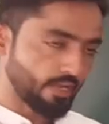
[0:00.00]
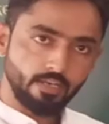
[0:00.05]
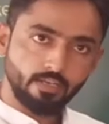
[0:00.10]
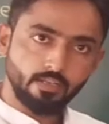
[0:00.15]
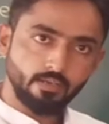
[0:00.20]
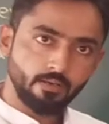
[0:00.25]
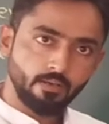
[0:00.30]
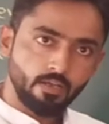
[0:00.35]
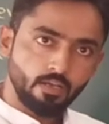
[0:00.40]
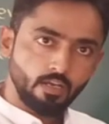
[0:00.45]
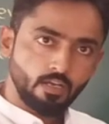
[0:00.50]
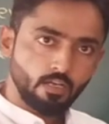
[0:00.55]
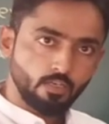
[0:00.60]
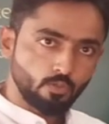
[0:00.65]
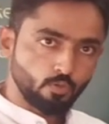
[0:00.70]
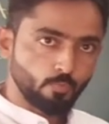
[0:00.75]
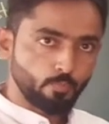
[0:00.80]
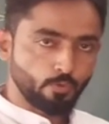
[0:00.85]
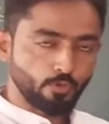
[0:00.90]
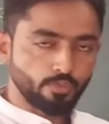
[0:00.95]
and
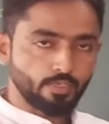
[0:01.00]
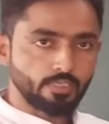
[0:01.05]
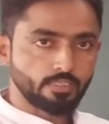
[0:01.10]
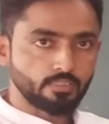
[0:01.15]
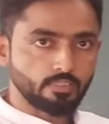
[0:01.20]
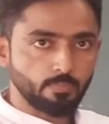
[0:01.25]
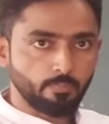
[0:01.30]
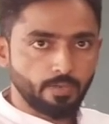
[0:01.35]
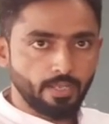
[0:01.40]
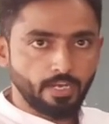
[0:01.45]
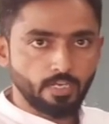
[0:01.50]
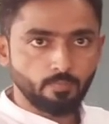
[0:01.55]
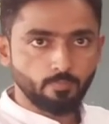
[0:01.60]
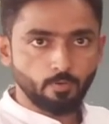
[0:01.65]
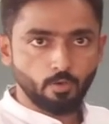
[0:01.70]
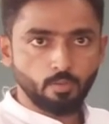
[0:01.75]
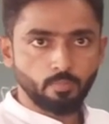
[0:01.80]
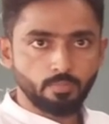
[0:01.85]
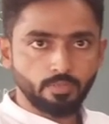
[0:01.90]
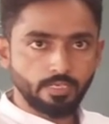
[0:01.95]
to protect the plant
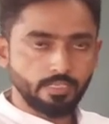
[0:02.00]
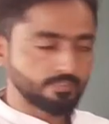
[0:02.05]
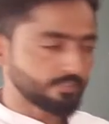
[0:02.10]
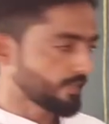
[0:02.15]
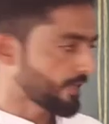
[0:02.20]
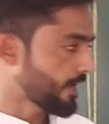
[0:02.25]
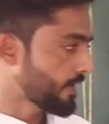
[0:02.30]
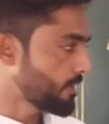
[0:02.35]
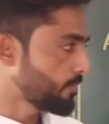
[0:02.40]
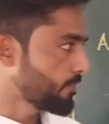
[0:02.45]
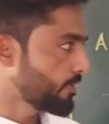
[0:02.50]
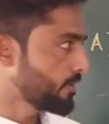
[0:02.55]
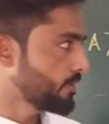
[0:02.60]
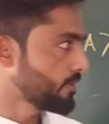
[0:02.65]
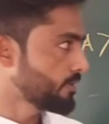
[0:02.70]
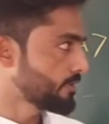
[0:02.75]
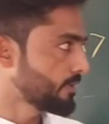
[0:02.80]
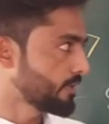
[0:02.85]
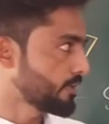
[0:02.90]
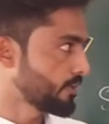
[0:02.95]
from grazing animal.
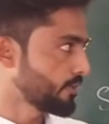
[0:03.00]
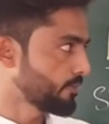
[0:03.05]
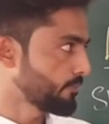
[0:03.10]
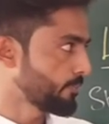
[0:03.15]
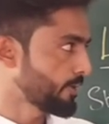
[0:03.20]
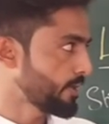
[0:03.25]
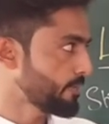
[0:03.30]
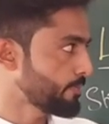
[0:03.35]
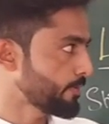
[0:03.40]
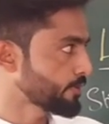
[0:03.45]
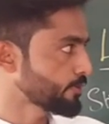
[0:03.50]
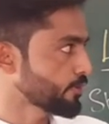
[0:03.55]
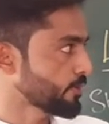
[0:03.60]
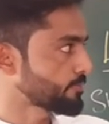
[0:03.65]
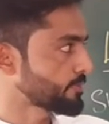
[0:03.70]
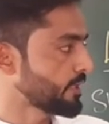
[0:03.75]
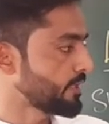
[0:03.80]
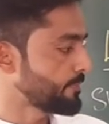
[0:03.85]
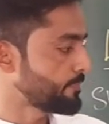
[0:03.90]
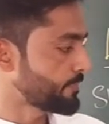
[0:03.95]
The main function
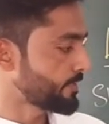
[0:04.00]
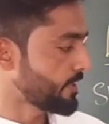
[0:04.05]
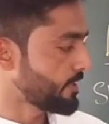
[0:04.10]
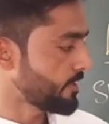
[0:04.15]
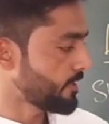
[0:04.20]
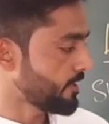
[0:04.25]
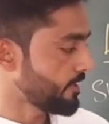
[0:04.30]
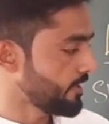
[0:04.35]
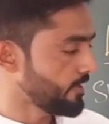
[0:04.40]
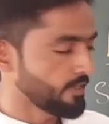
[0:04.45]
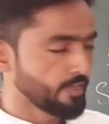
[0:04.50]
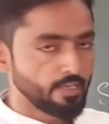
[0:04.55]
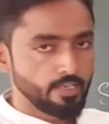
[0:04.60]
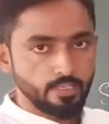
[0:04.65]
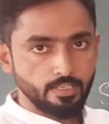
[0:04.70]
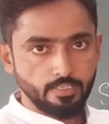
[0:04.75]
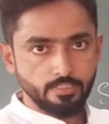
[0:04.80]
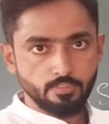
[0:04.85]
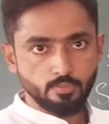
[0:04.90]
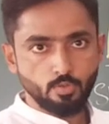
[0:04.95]
of the leaf tendril
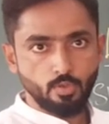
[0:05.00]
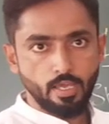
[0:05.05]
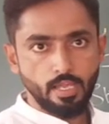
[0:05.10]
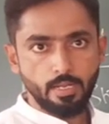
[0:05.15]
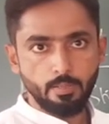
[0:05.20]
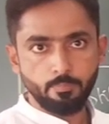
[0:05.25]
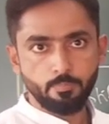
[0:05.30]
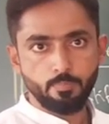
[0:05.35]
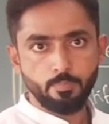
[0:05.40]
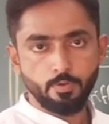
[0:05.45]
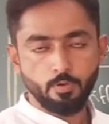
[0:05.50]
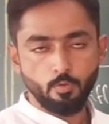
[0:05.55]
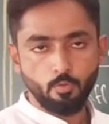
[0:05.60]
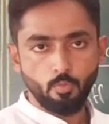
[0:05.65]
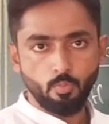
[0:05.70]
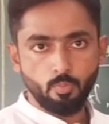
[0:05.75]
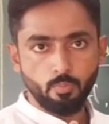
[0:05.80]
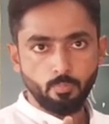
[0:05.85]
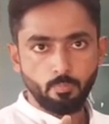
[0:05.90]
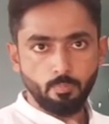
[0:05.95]
is to help
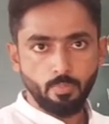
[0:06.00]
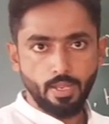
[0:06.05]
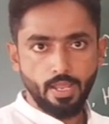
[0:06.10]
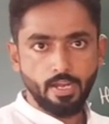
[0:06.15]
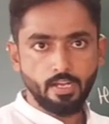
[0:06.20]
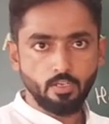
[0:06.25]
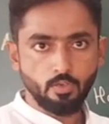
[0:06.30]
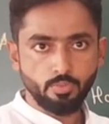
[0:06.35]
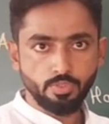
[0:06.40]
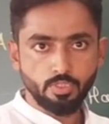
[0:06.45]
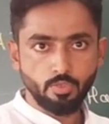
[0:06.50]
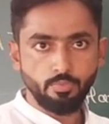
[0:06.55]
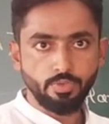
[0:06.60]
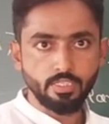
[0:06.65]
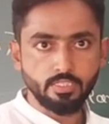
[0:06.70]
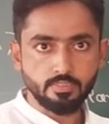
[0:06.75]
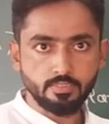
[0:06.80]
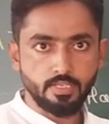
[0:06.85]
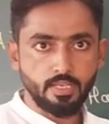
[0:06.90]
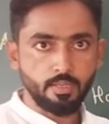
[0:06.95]
plant with a
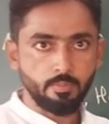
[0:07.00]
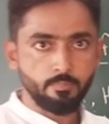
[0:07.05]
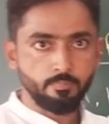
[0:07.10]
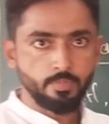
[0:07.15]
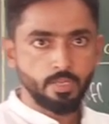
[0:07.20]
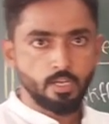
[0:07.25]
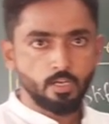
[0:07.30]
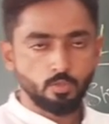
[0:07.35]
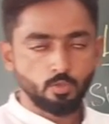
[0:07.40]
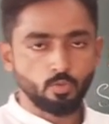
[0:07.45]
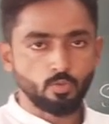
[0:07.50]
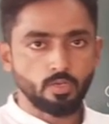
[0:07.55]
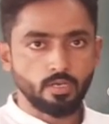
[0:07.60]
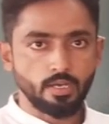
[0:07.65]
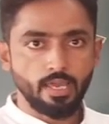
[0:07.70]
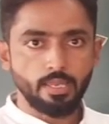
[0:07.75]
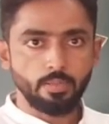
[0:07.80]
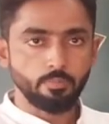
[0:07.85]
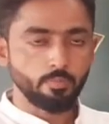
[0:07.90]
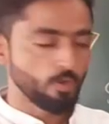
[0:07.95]
weak stem to
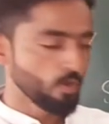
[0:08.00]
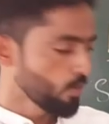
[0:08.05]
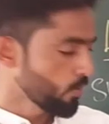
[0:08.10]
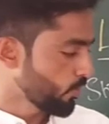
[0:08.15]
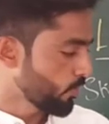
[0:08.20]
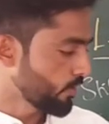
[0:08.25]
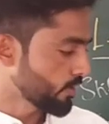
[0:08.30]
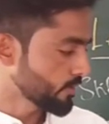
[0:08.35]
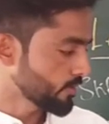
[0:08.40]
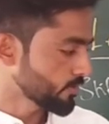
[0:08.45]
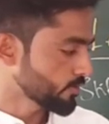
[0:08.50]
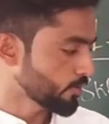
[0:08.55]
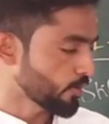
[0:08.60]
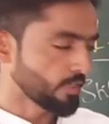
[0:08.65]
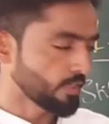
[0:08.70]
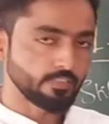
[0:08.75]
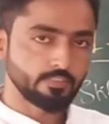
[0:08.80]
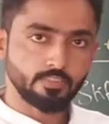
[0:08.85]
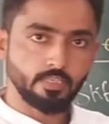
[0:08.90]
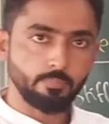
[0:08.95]
climb over the
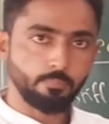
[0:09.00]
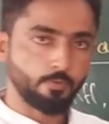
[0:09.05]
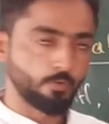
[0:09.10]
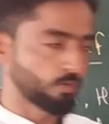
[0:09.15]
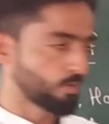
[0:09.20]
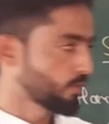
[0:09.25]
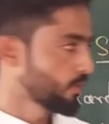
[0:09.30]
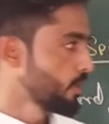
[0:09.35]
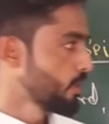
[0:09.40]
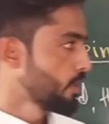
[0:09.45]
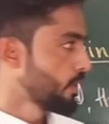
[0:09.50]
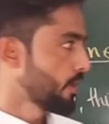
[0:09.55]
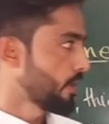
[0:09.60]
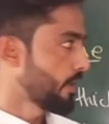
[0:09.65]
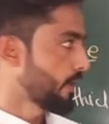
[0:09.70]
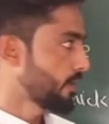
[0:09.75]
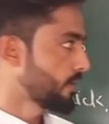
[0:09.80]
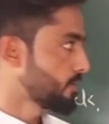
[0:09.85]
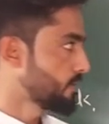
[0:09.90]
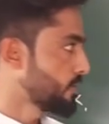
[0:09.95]
solid support,
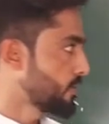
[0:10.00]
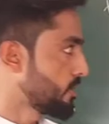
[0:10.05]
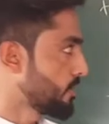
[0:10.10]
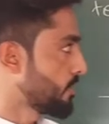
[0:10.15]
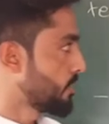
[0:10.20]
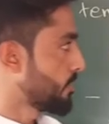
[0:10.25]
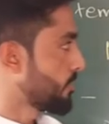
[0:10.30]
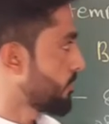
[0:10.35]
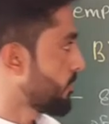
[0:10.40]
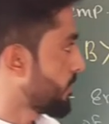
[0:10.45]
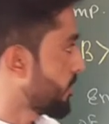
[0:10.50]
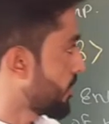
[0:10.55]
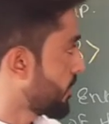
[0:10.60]
and the